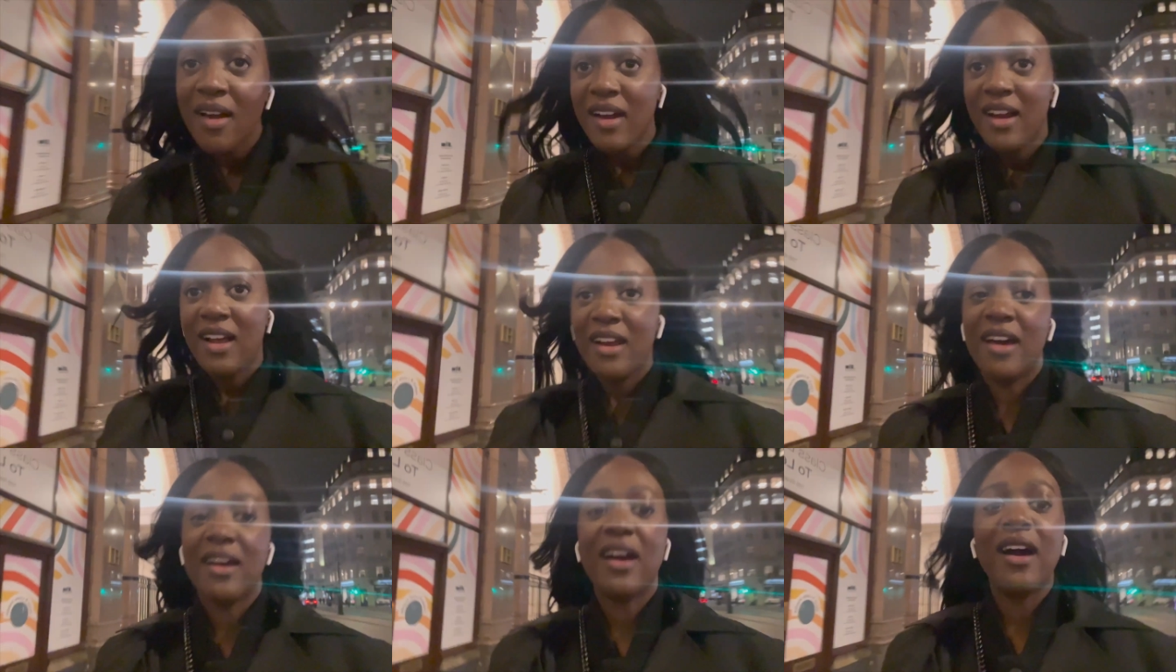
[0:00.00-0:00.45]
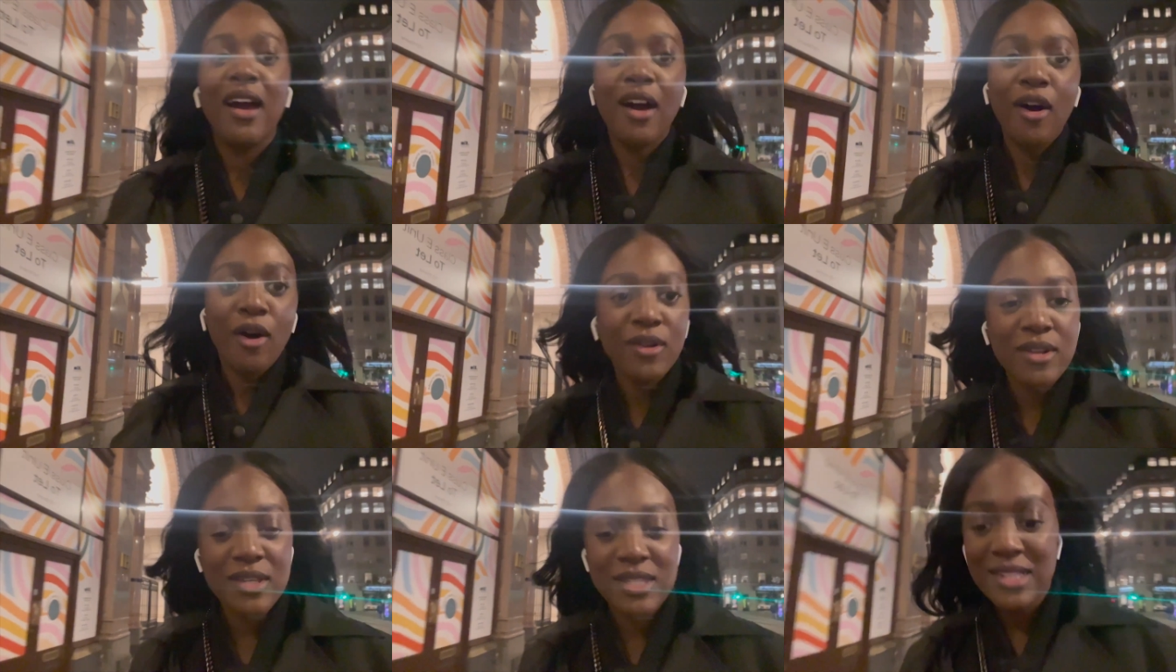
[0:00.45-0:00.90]
Like I
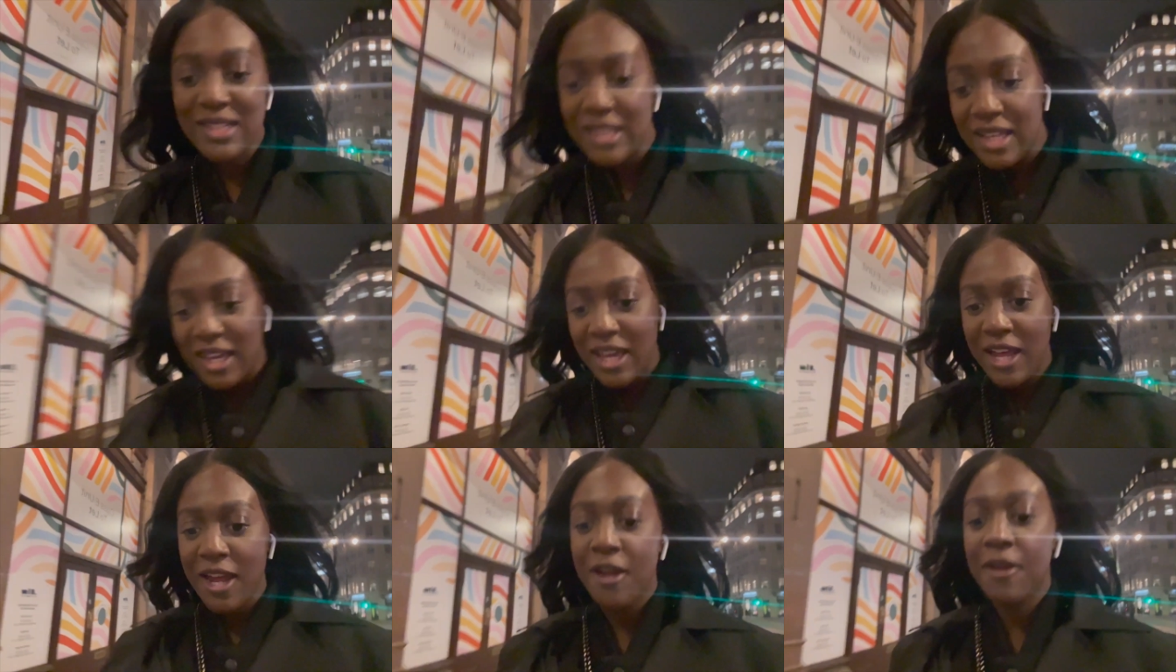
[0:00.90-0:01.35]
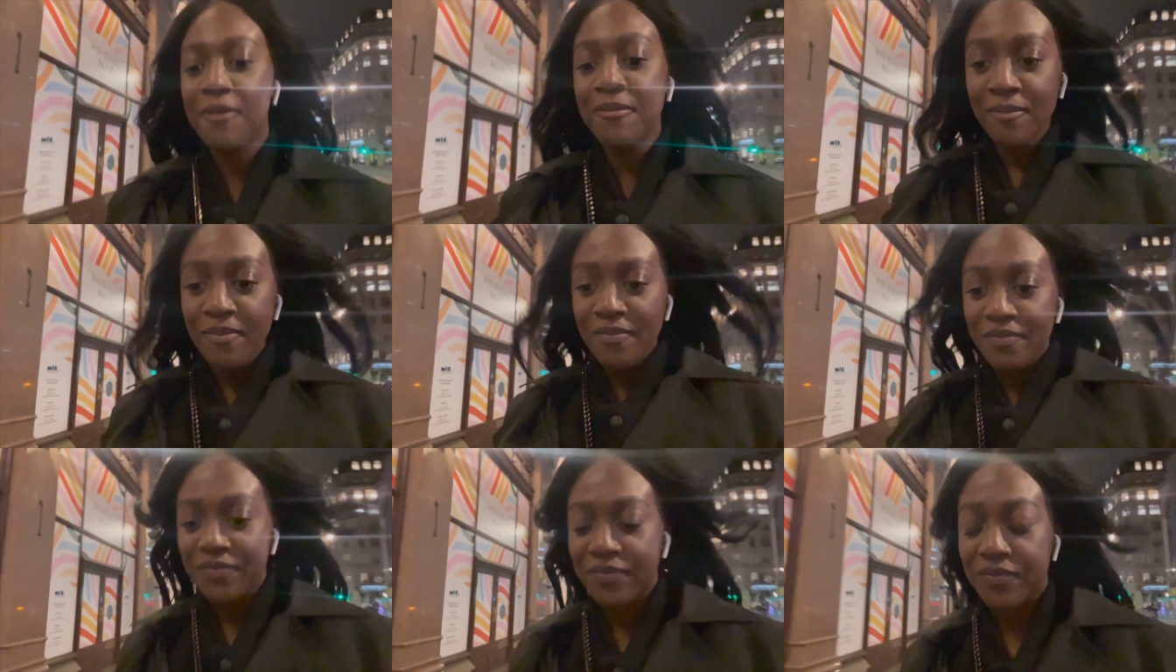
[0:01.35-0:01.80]
honestly
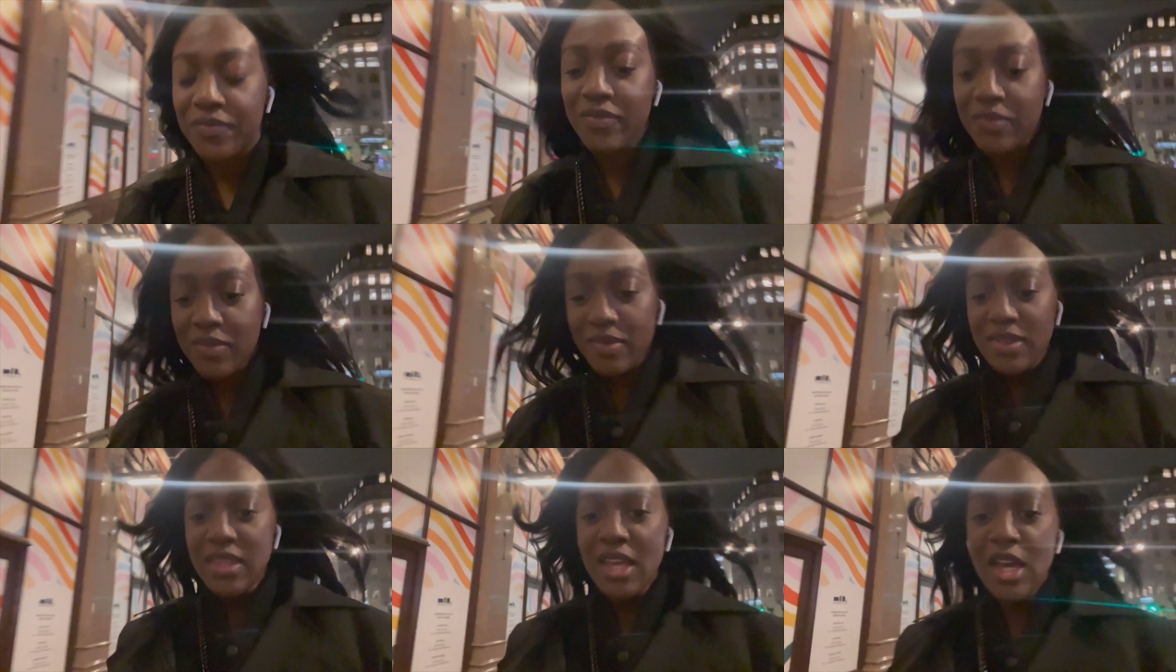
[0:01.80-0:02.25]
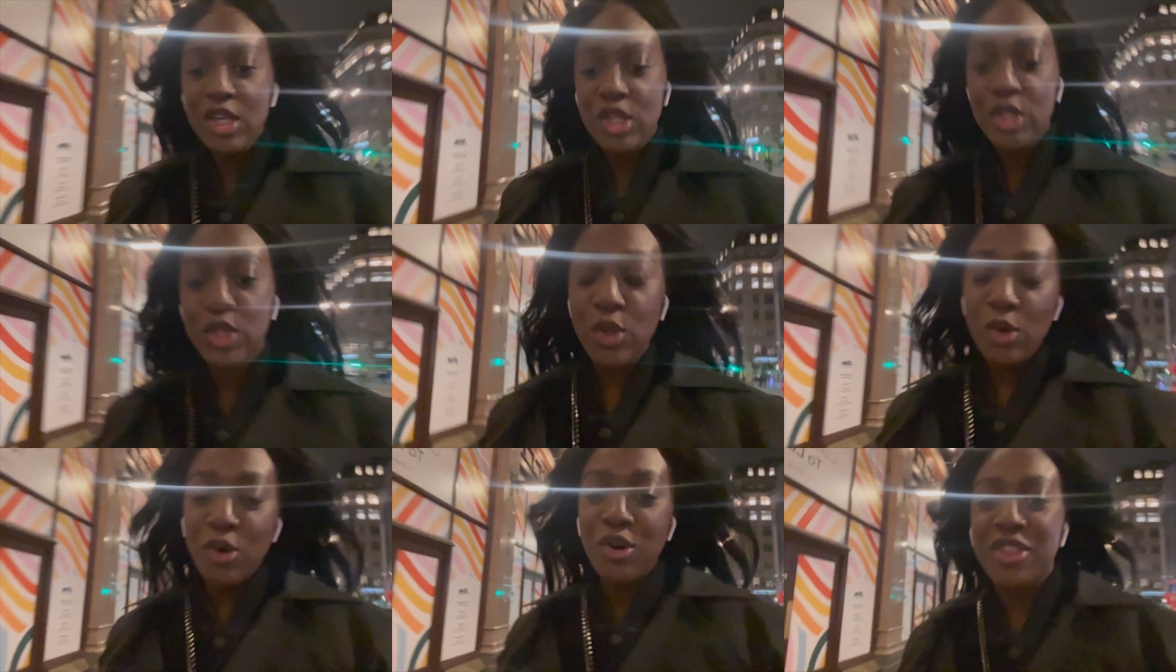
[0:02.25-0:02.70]

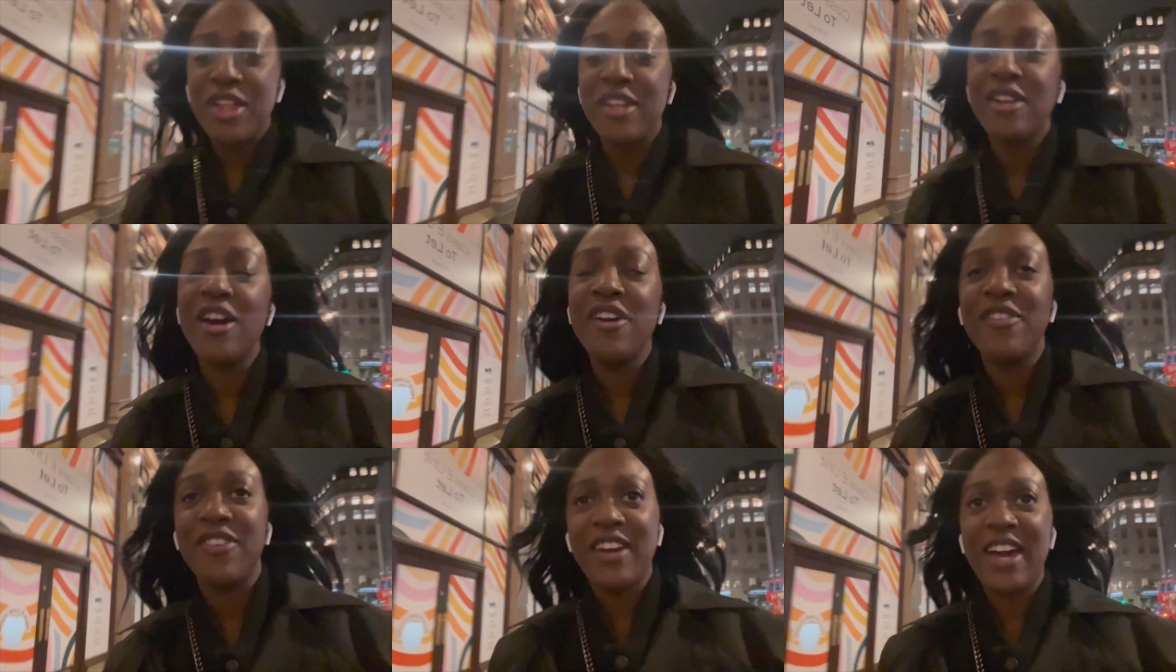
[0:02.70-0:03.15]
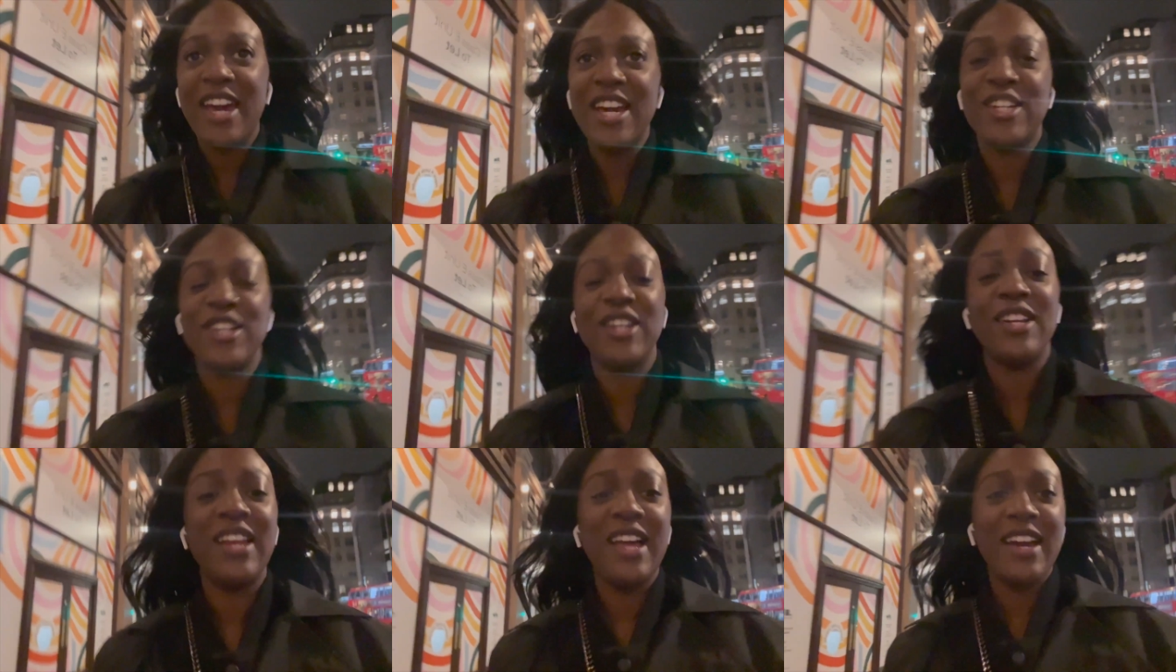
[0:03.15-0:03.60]
saw the
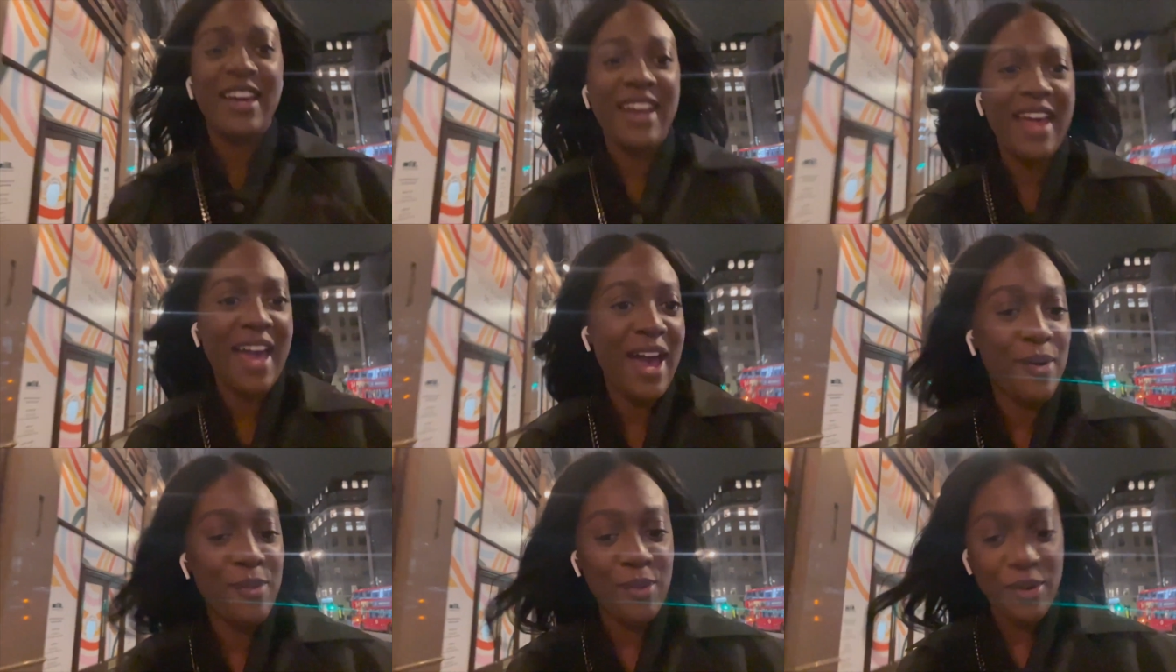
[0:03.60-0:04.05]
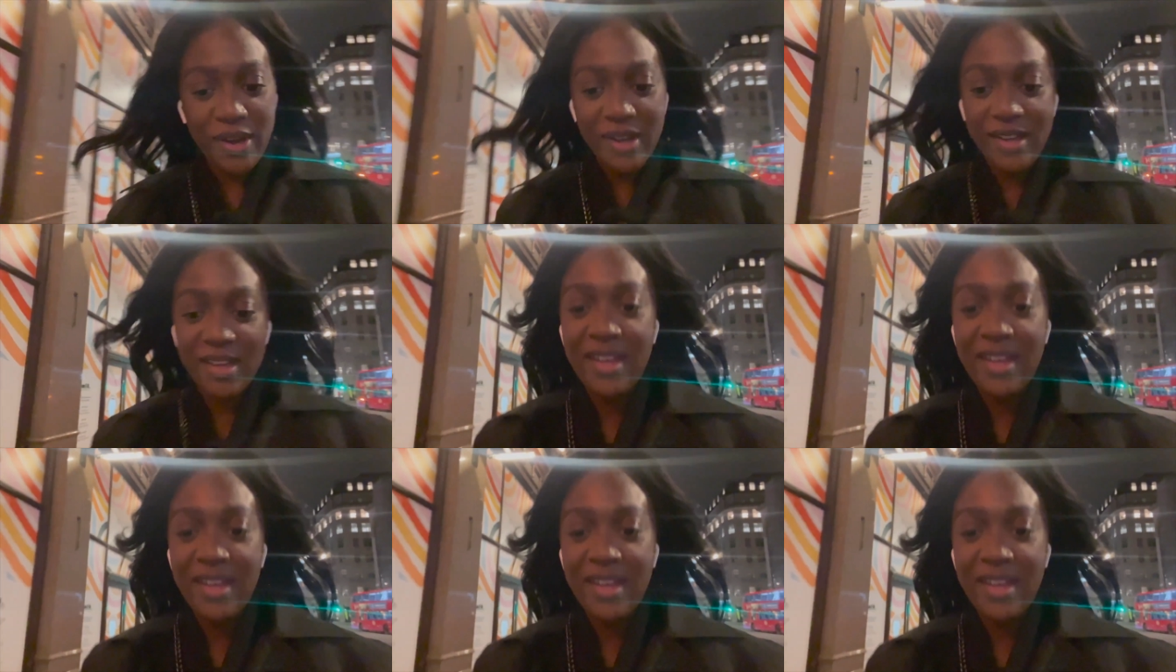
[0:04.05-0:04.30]
notification like an hour